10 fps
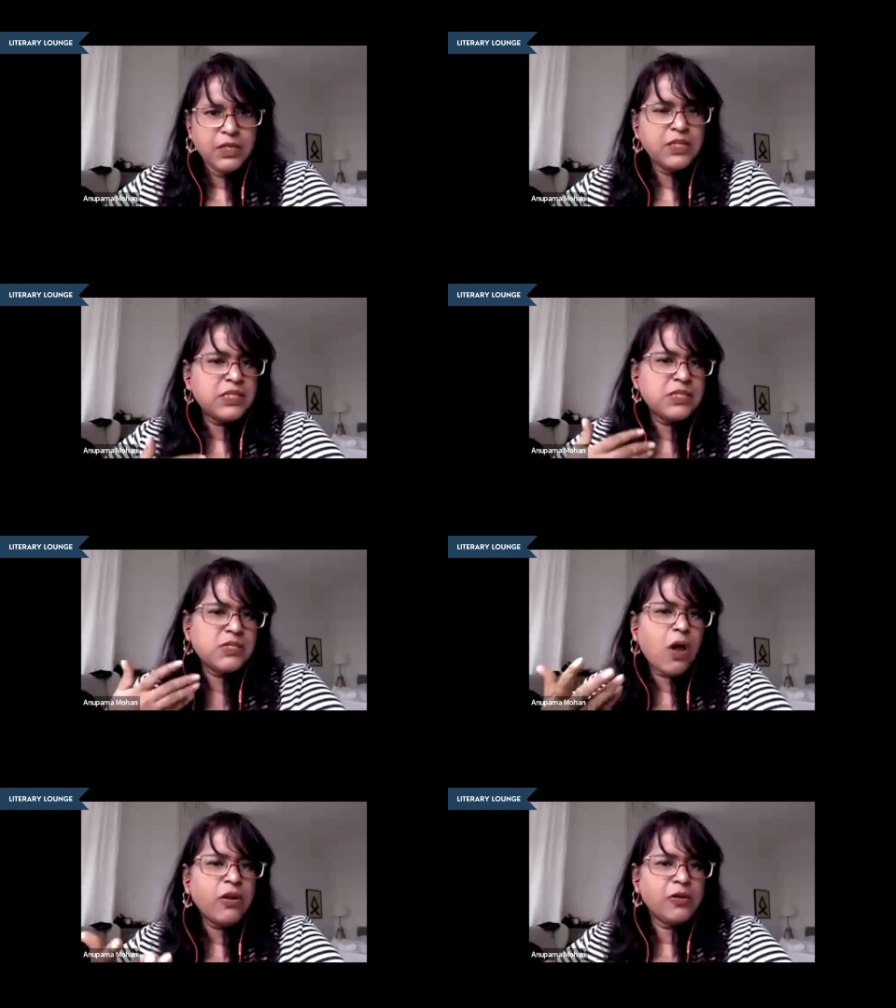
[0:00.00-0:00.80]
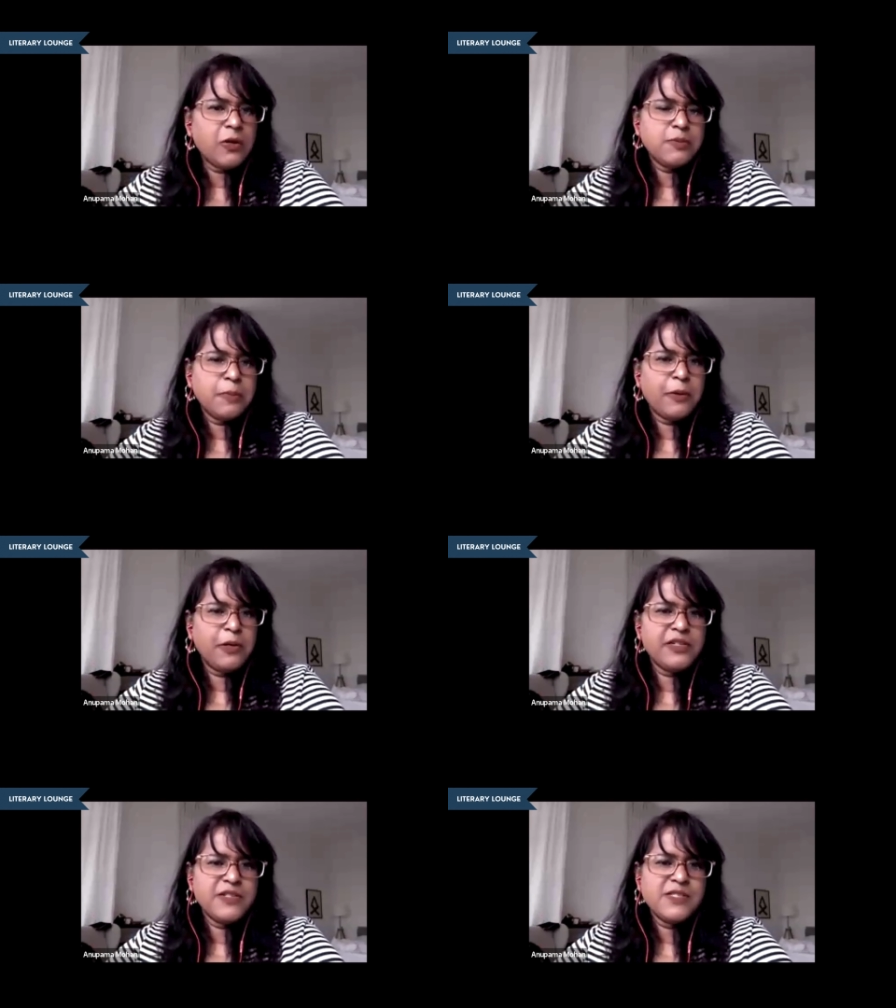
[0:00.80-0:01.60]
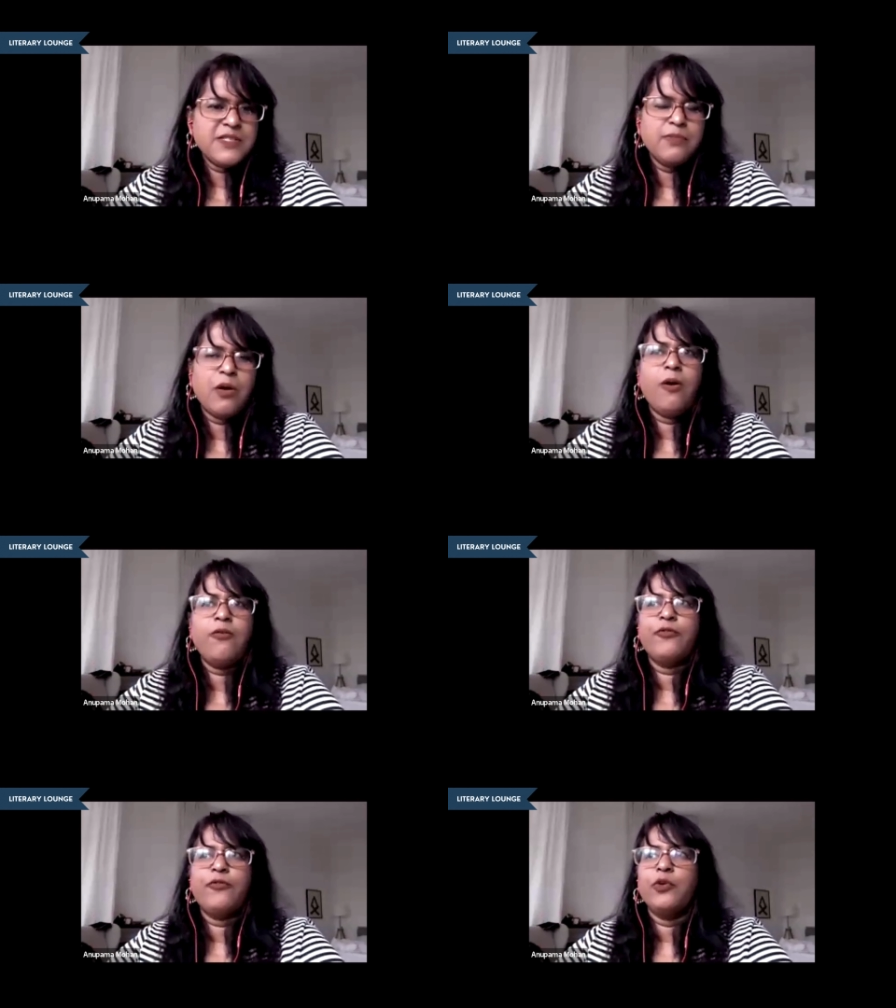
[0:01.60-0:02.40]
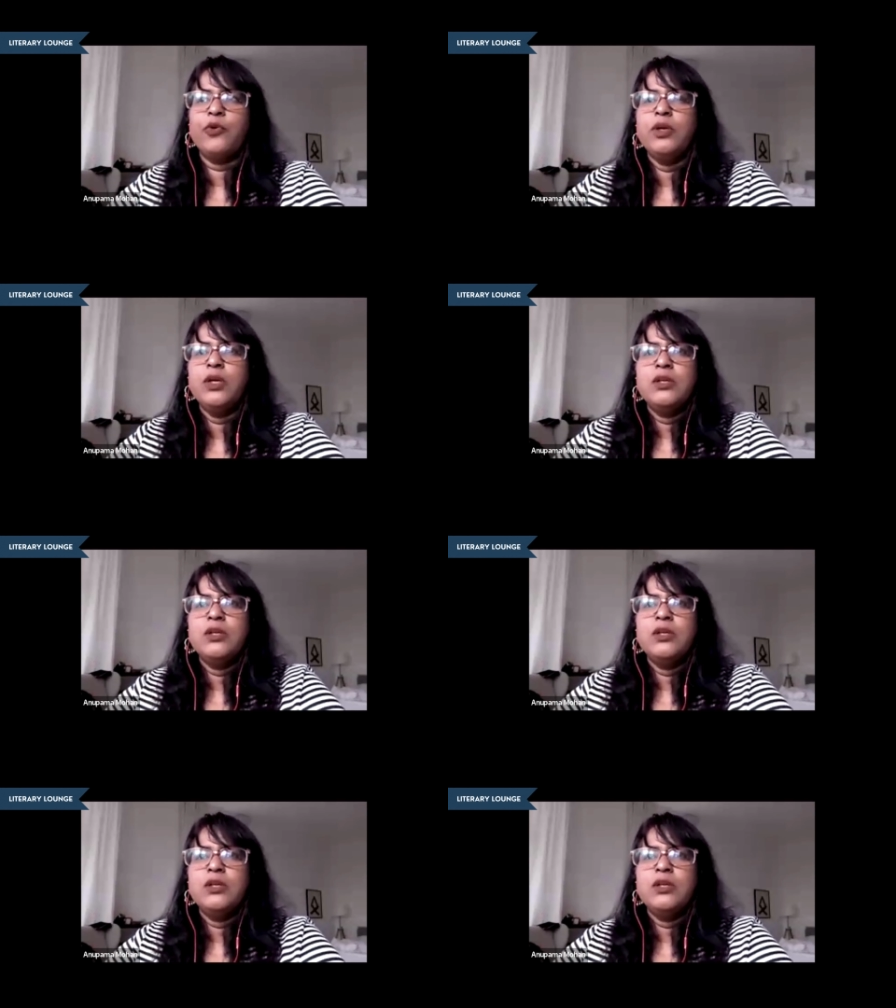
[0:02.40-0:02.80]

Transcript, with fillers: This is not the cosmopolitanism of you know